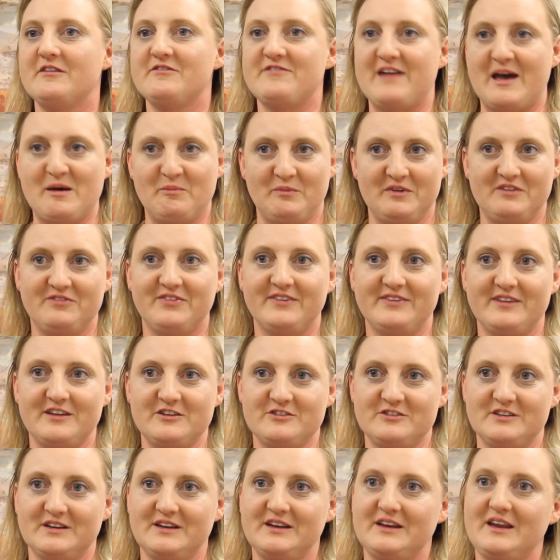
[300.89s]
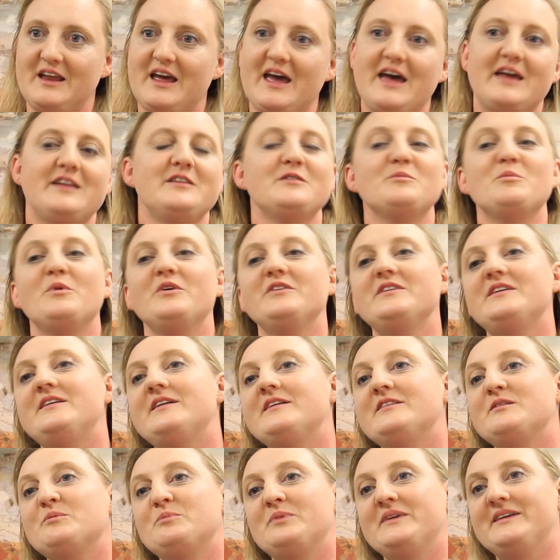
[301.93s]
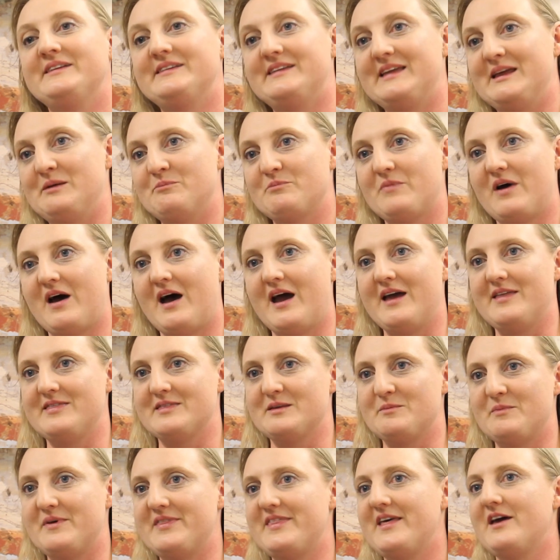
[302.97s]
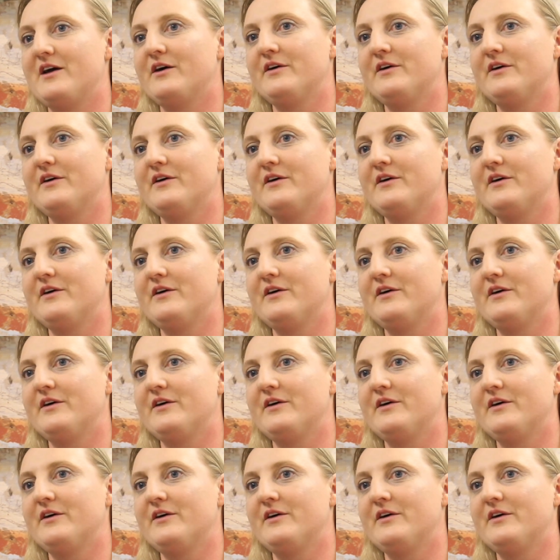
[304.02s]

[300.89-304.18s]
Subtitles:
family physician and a multidiscipline team behind them, and their